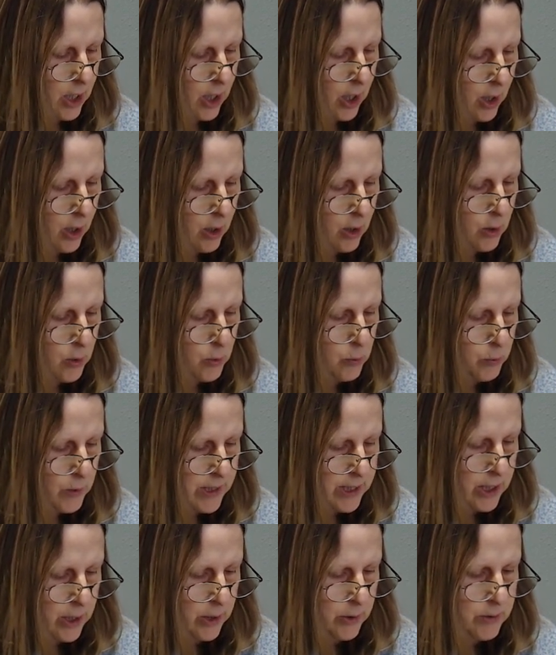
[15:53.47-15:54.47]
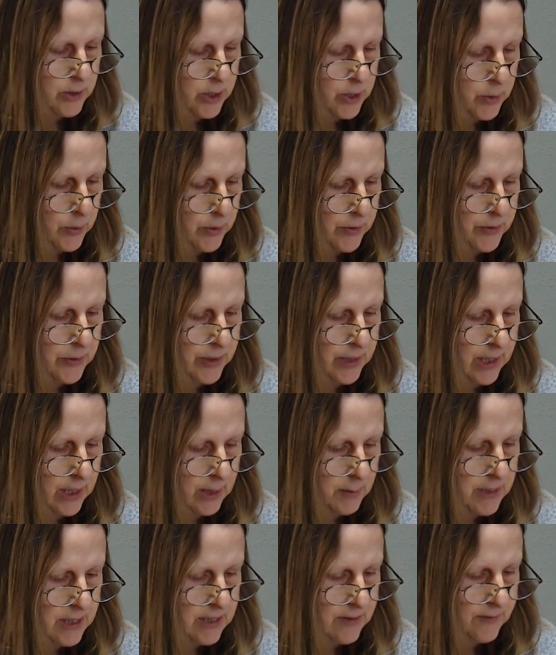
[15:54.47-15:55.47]
O oh, widowed northern
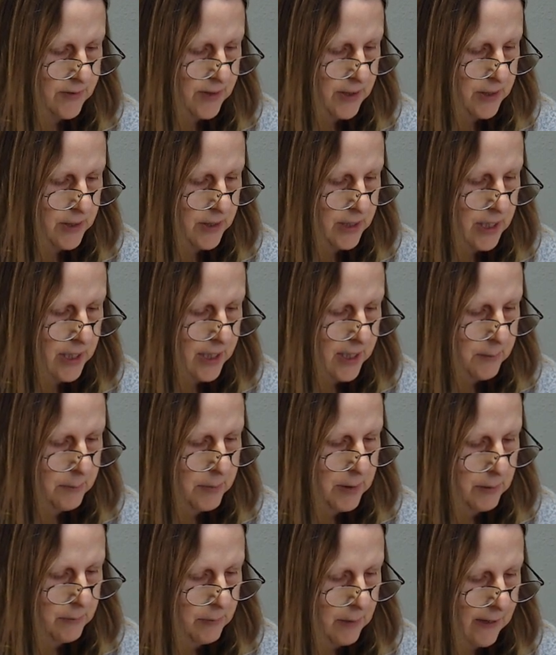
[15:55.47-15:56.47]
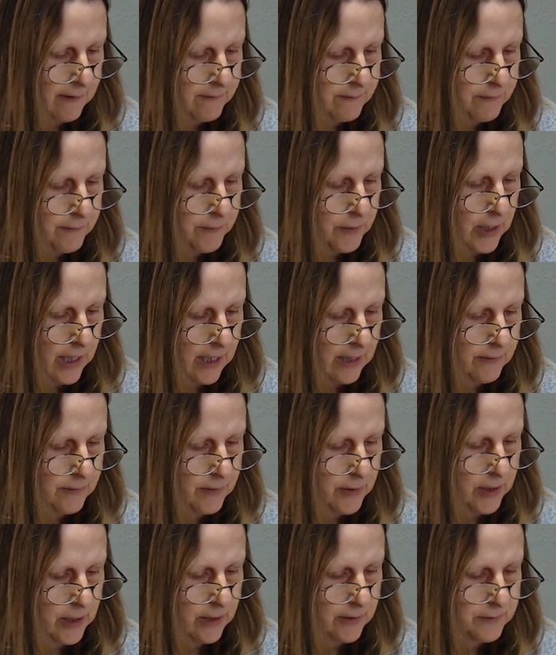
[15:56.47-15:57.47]
hemisphere, bereft
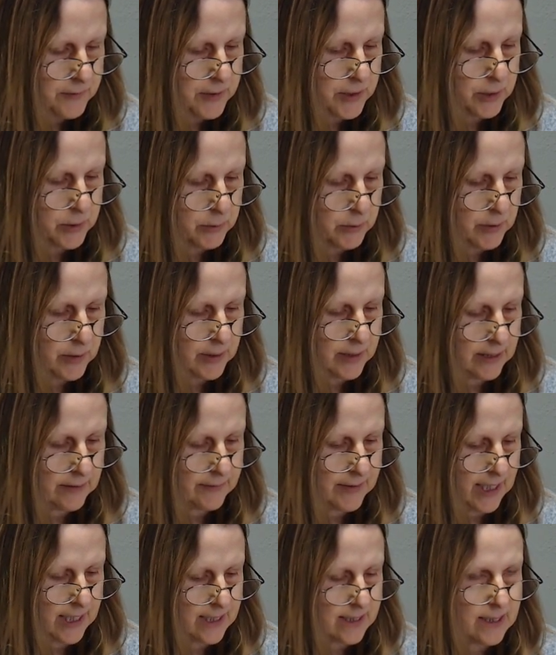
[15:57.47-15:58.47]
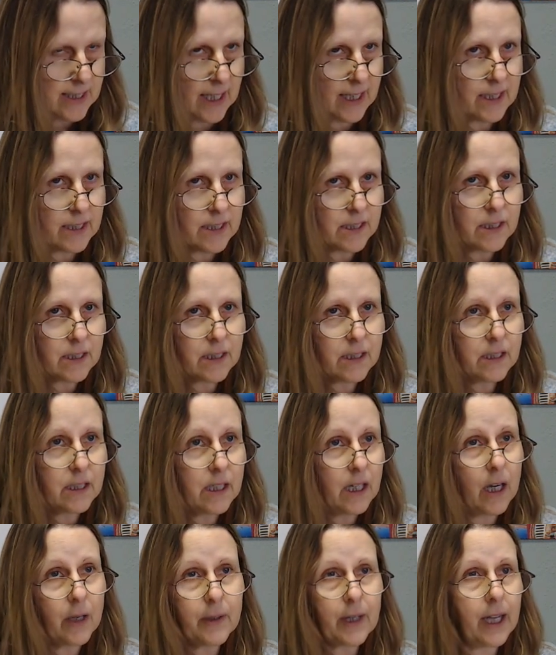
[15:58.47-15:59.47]
forever of the glory of that sight.
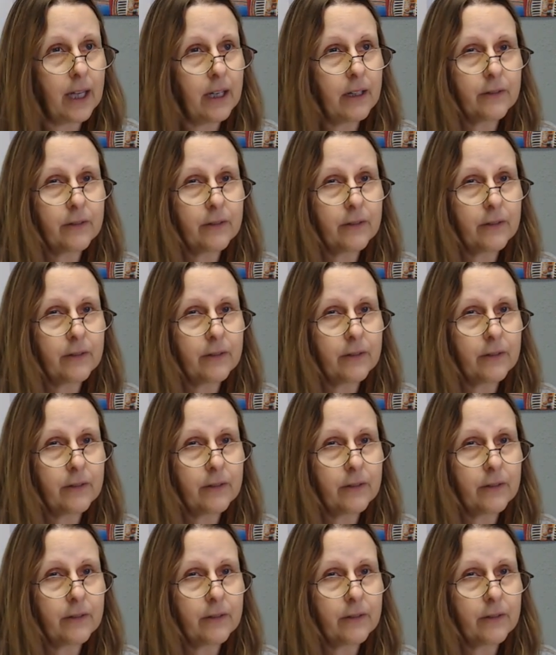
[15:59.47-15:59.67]
Okay,